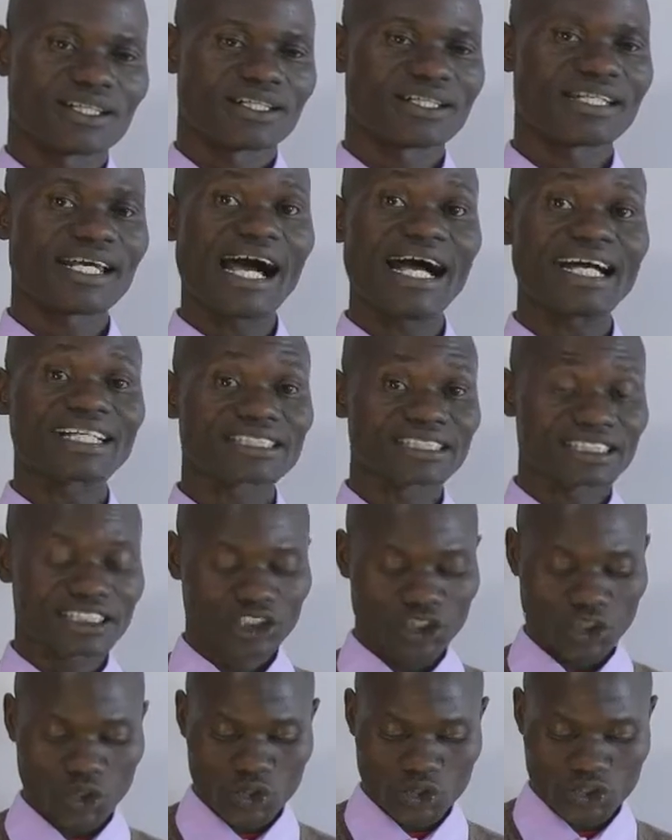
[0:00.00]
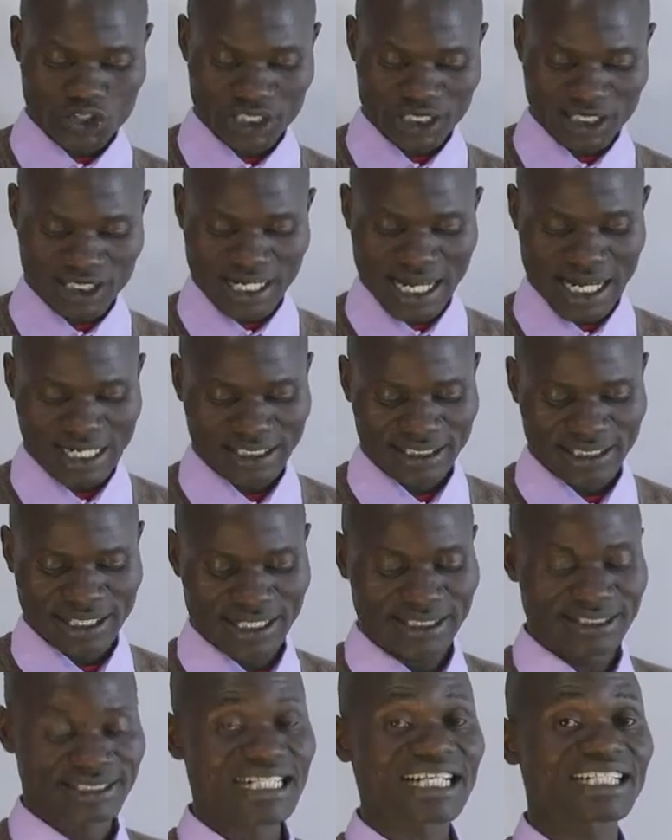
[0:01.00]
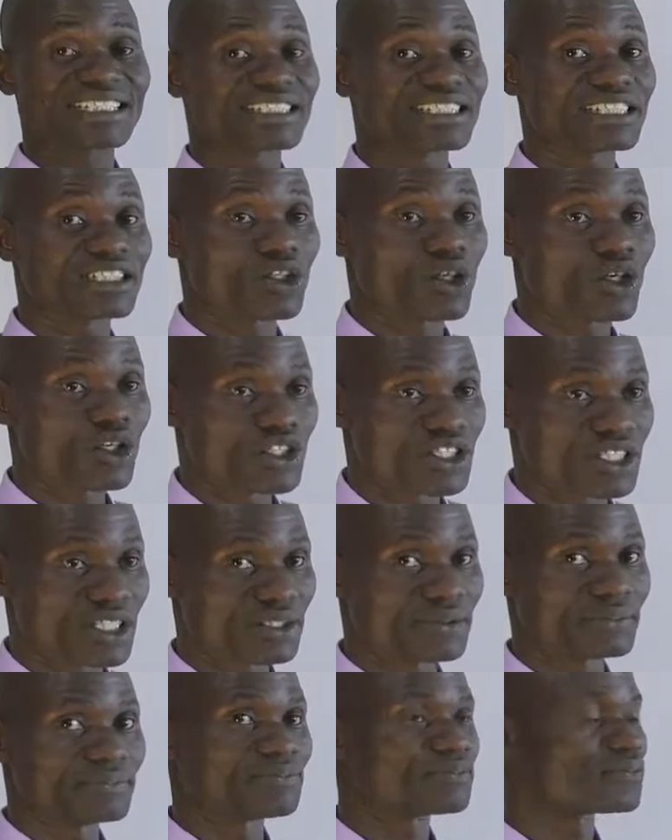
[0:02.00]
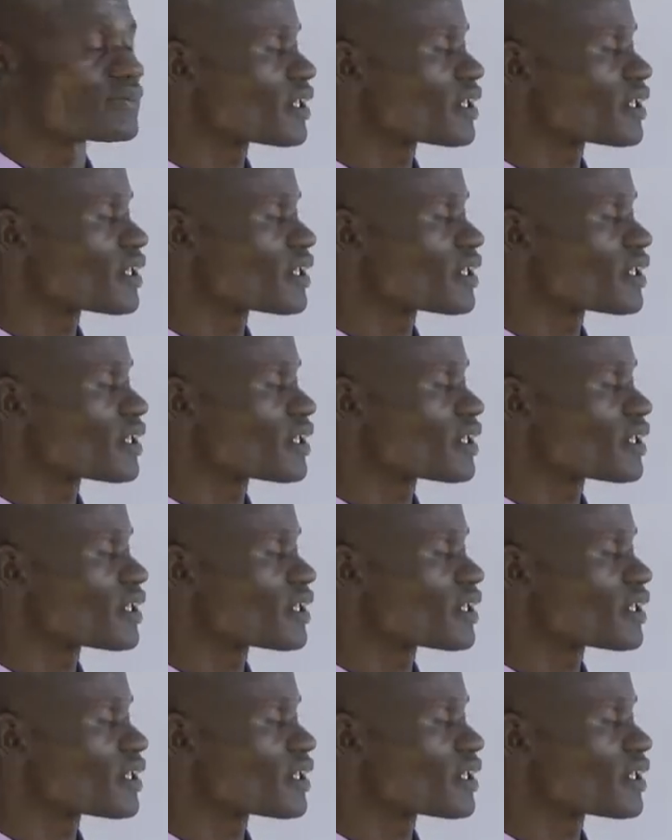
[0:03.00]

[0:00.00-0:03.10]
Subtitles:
the Arctic Ocean, and the Antarctic Ocean.